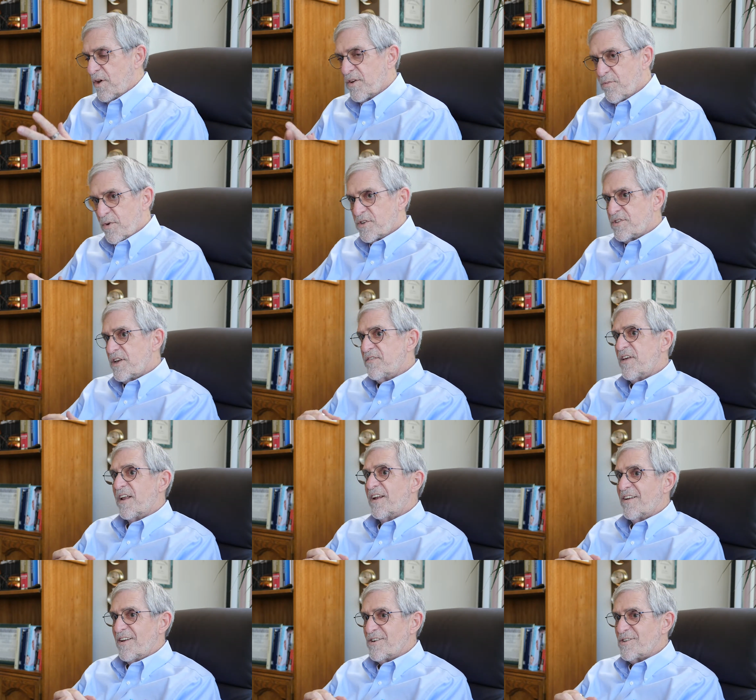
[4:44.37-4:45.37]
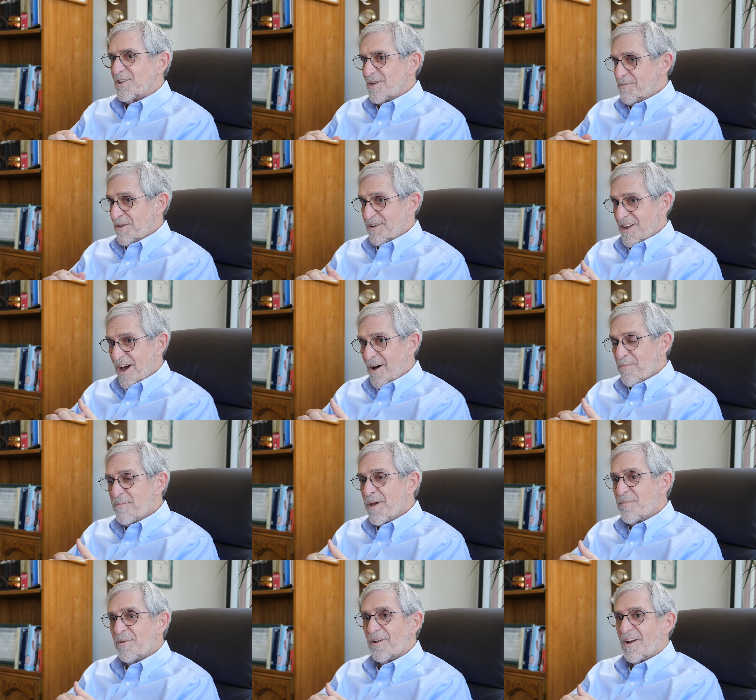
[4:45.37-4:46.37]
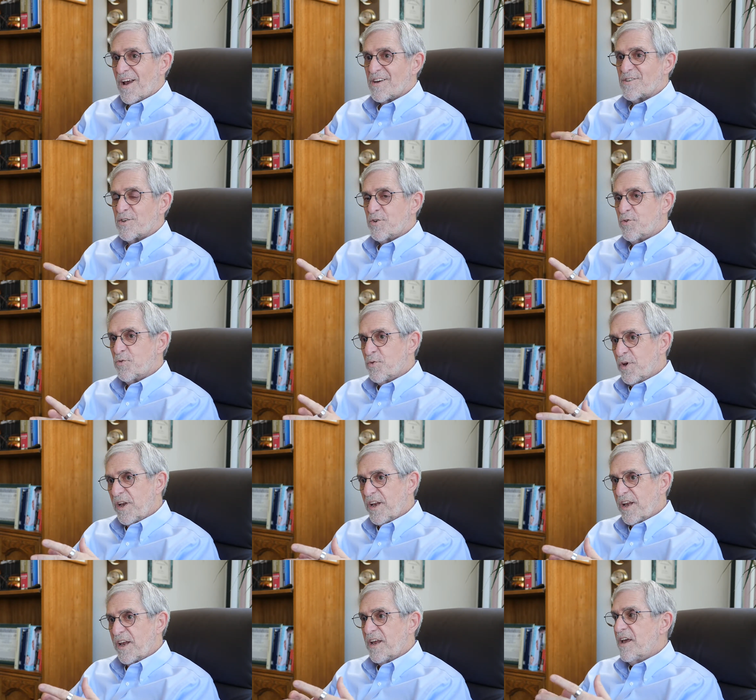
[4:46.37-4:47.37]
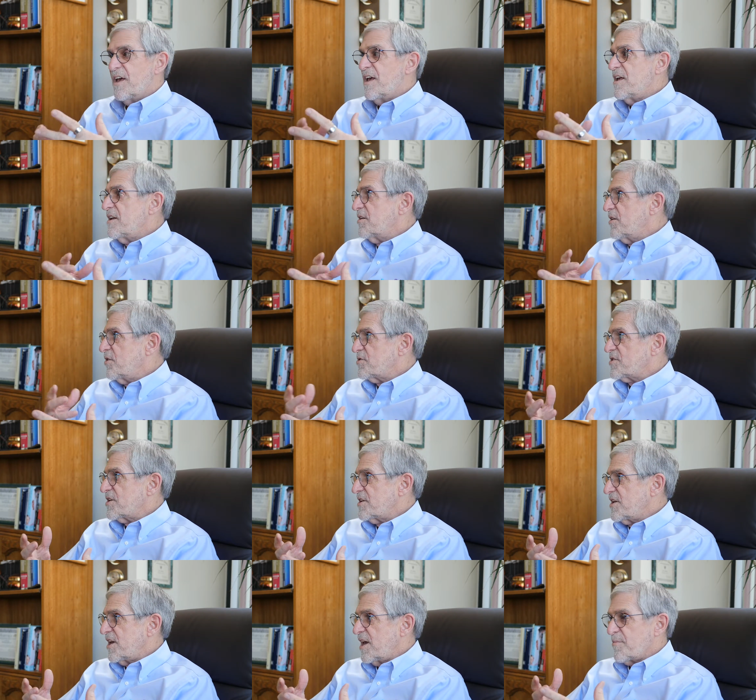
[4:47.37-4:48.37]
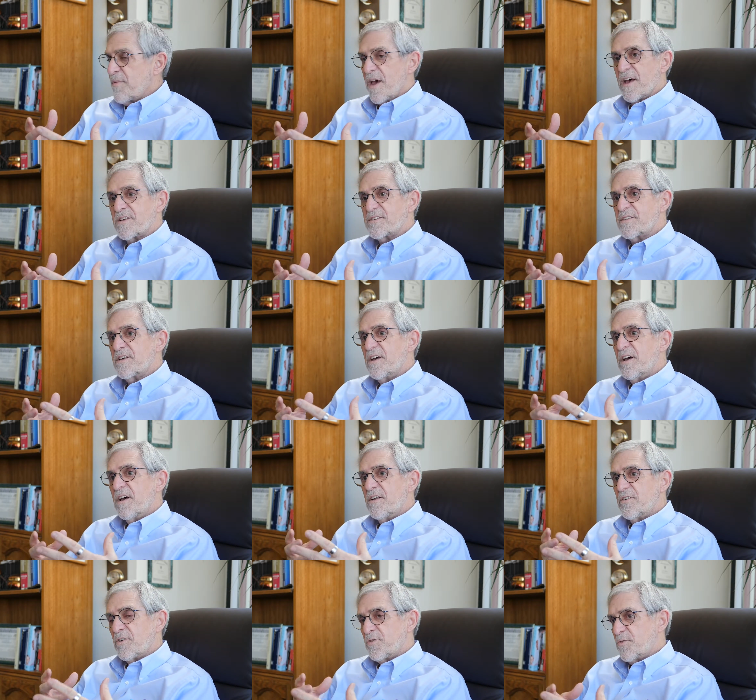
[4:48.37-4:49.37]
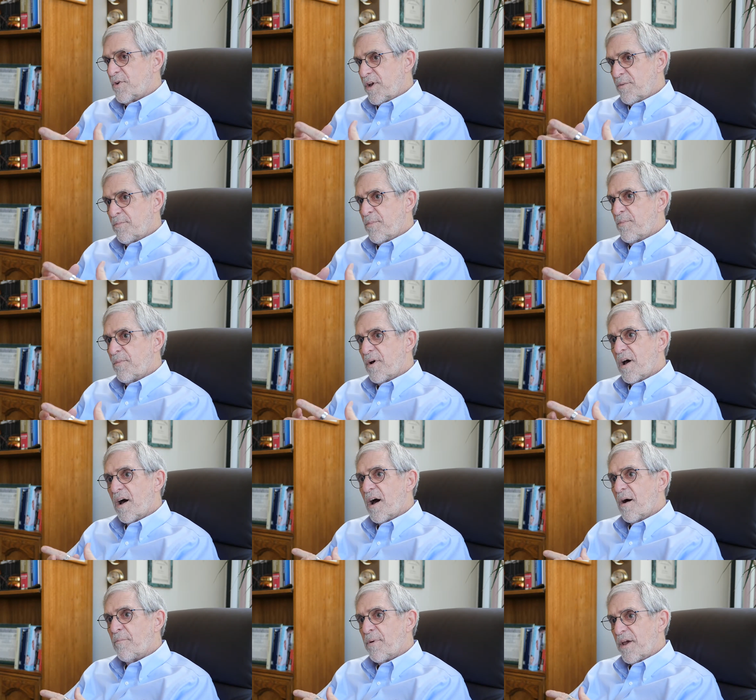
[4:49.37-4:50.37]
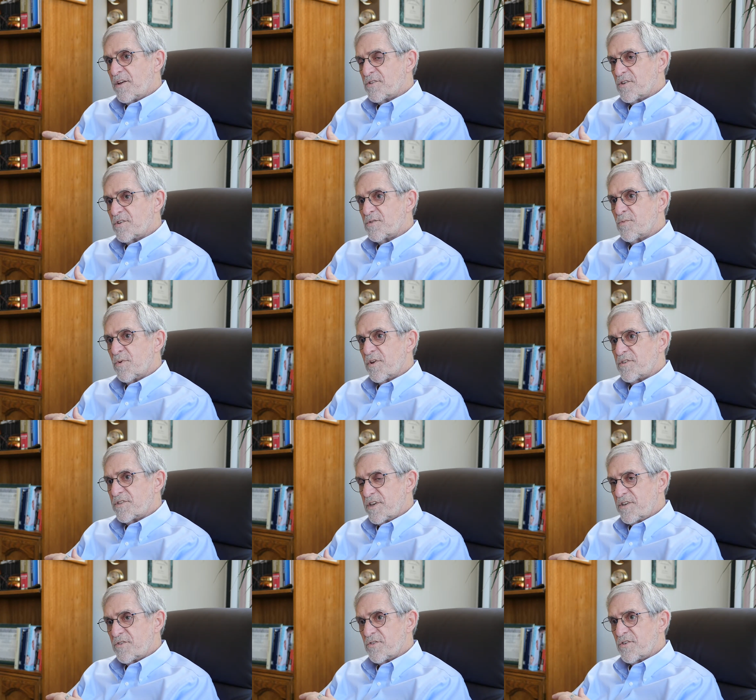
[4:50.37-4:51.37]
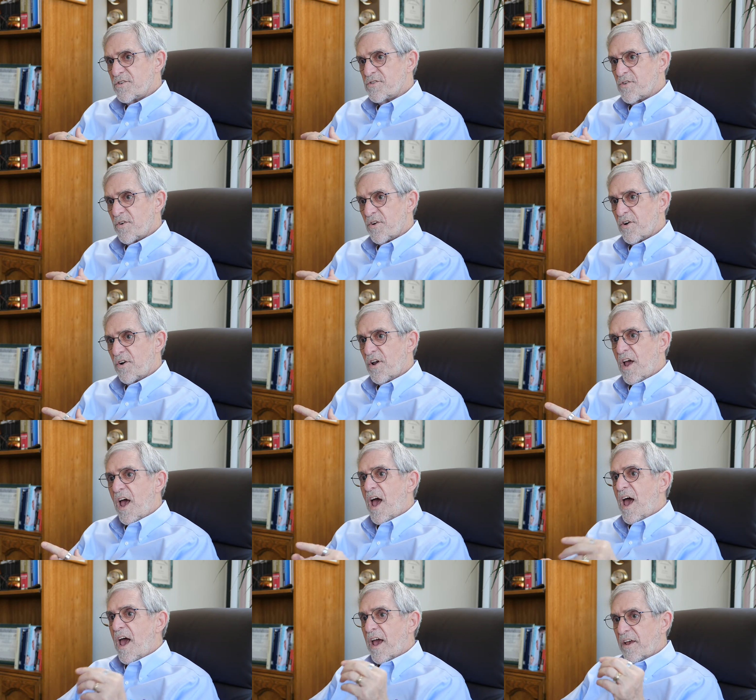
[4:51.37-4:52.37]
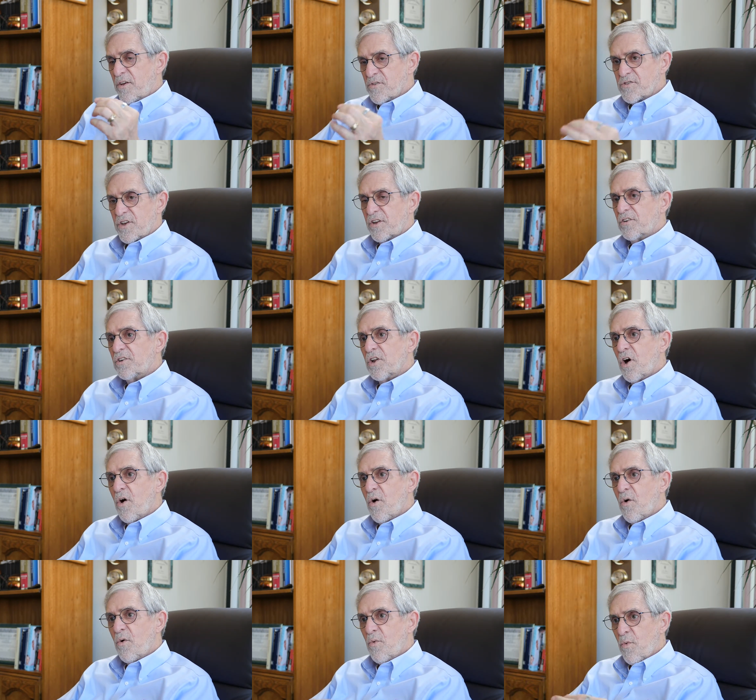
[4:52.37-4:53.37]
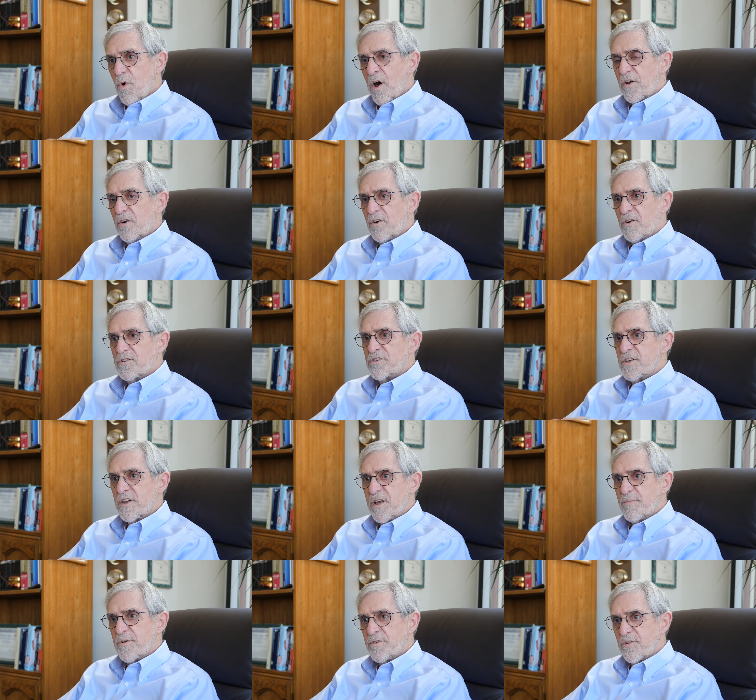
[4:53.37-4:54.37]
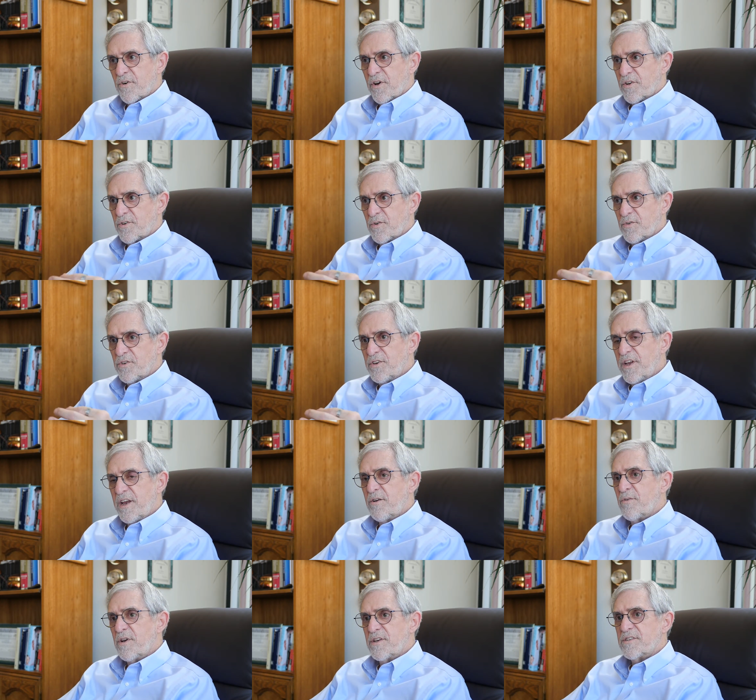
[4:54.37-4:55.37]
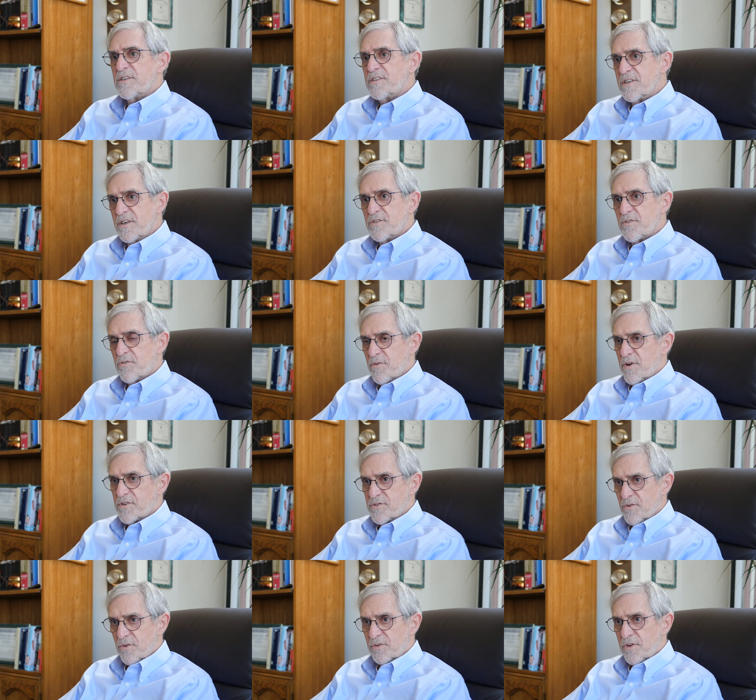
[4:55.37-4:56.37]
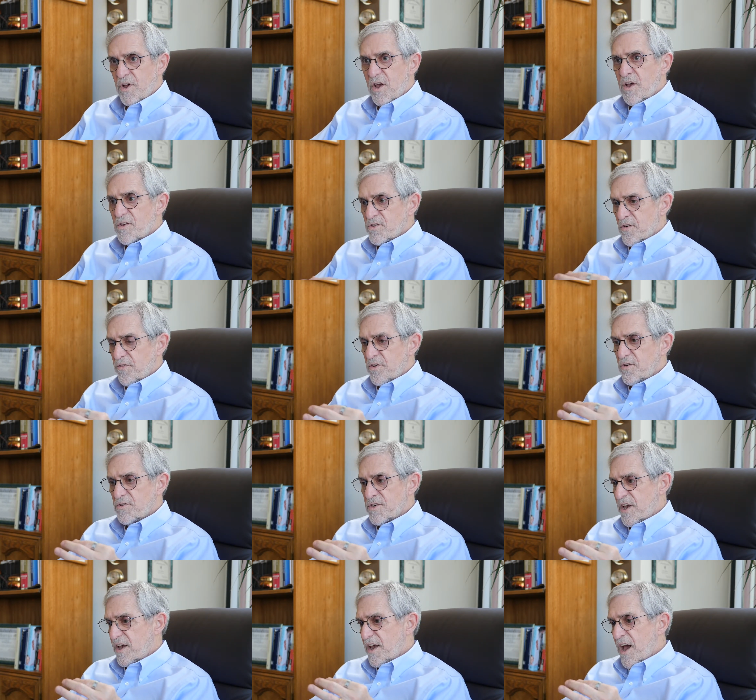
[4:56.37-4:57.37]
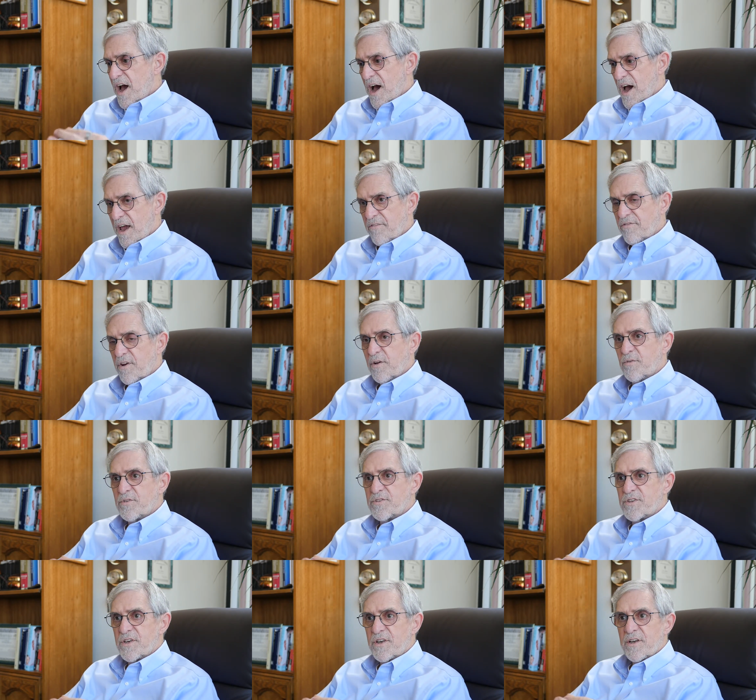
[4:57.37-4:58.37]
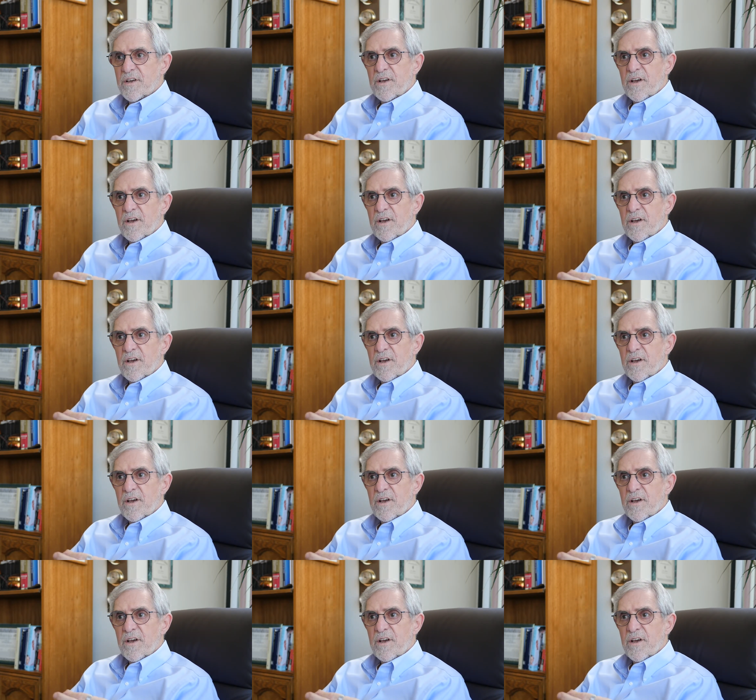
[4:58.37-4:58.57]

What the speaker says: we said that initially, but now people are actually using TMS to treat patients with seizure disorder using low 1 Hertz inhibitory to decrease the seizure threshold. So if you use a high frequency